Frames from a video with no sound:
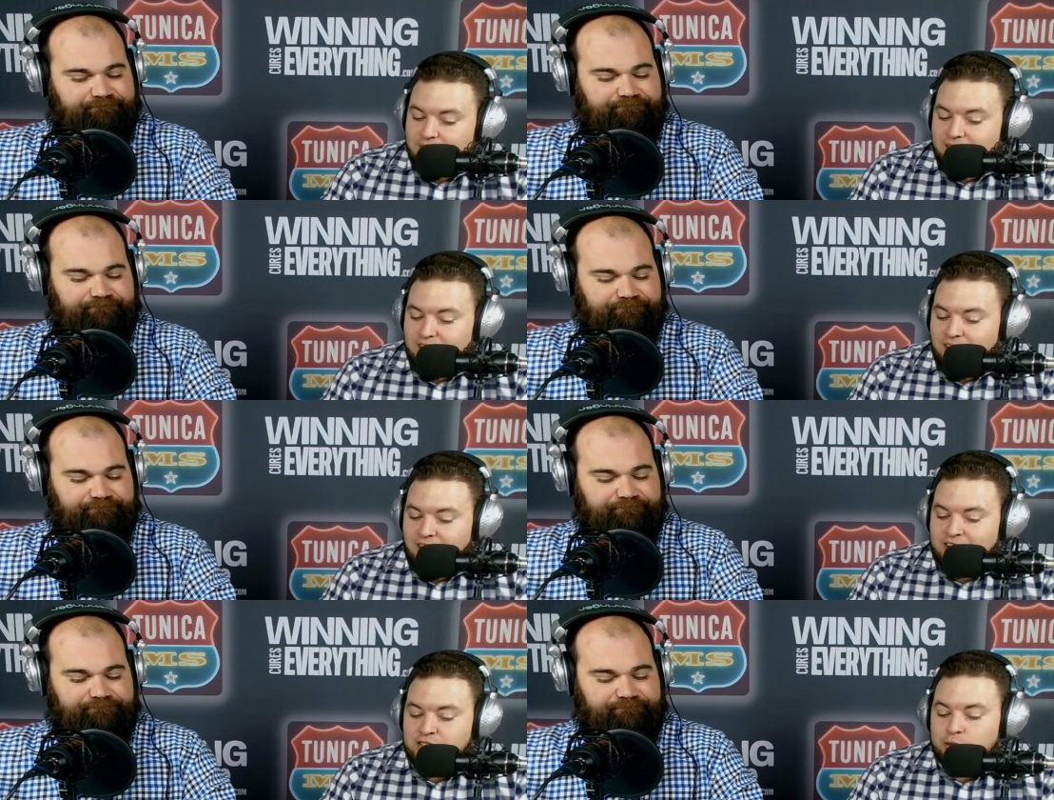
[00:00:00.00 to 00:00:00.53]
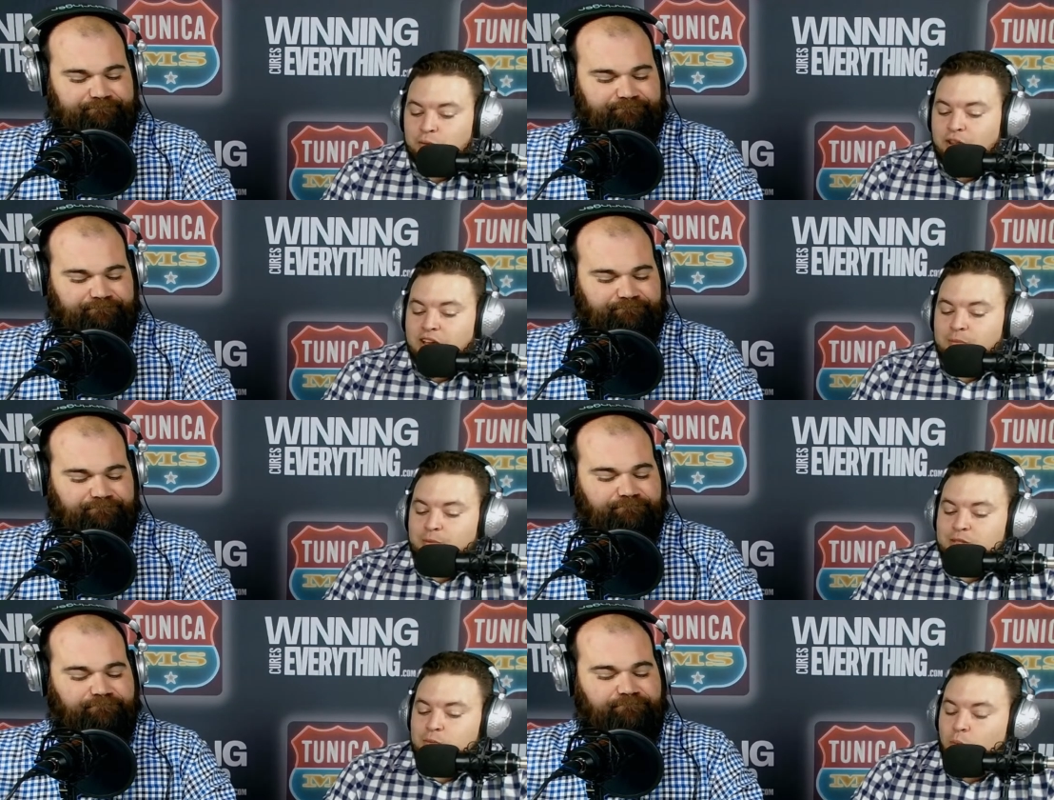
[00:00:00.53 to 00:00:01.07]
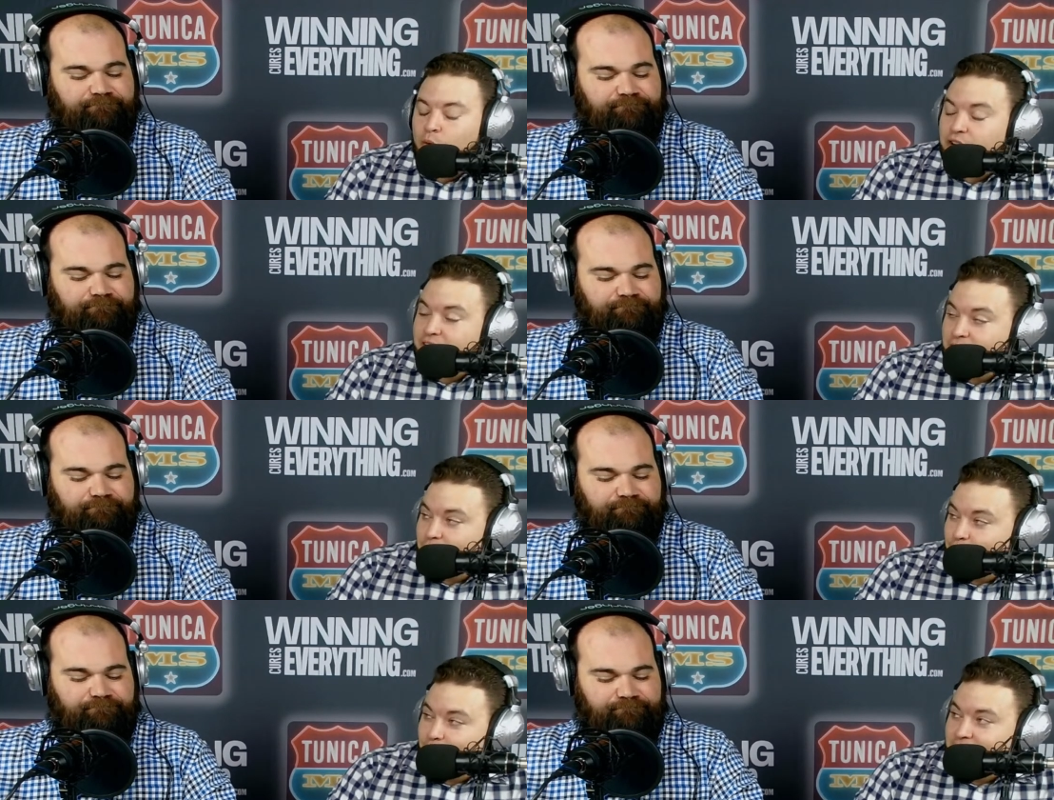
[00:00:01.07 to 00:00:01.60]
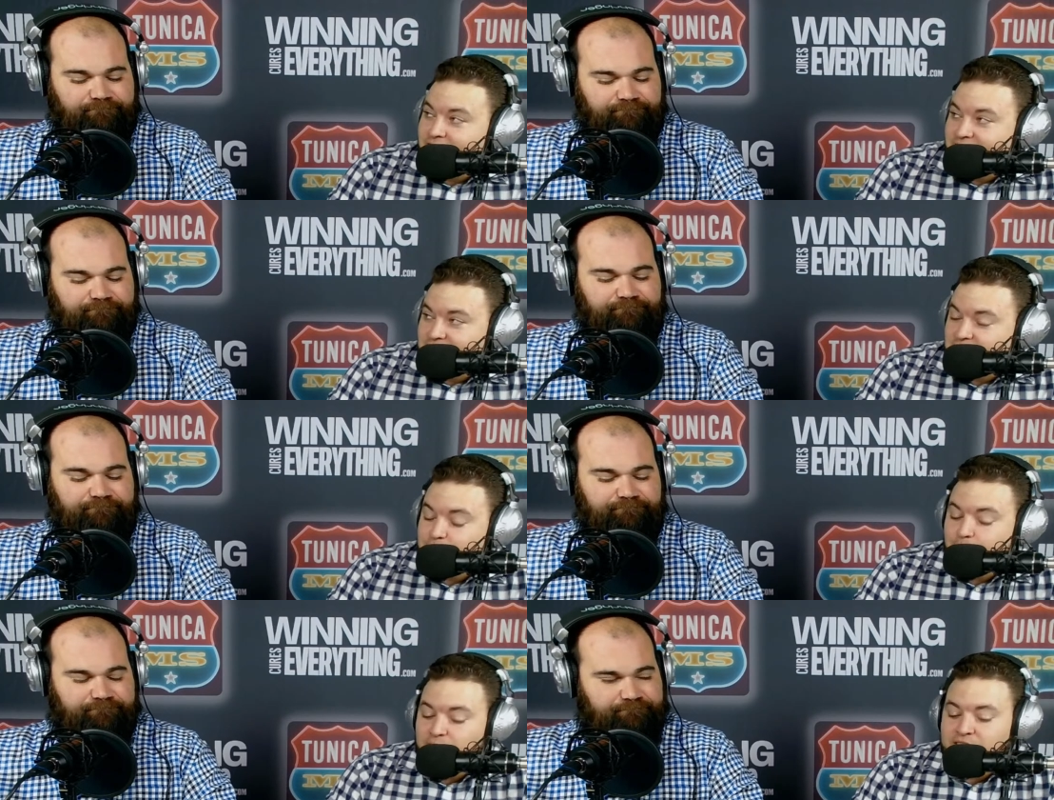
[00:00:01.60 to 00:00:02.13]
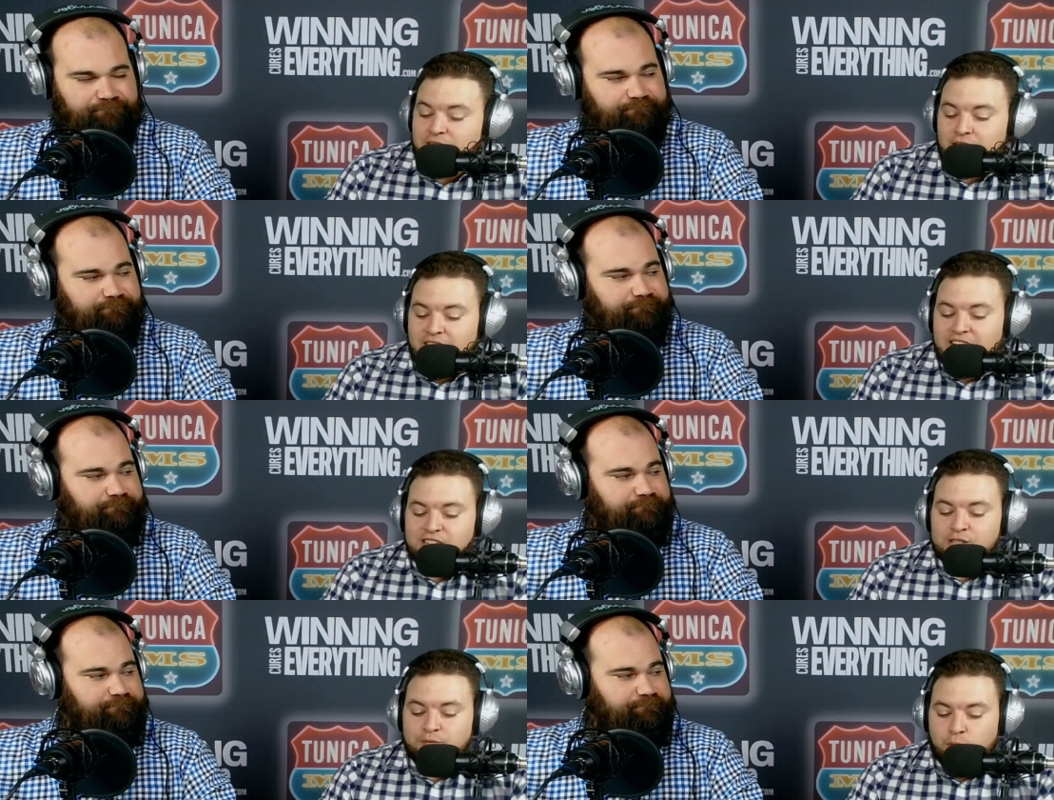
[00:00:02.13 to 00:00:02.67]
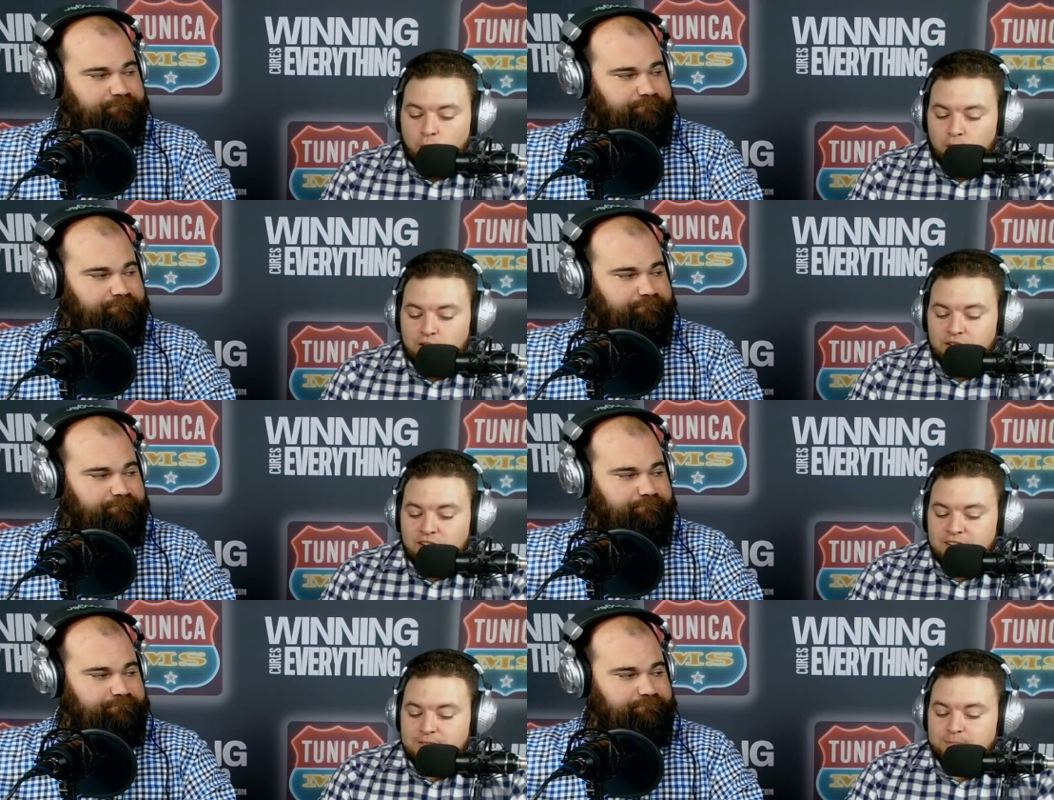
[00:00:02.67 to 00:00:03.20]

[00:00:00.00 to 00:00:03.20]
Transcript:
Speaker 1: Uh, Tulane was 1 and 3 against the spread in their last 4.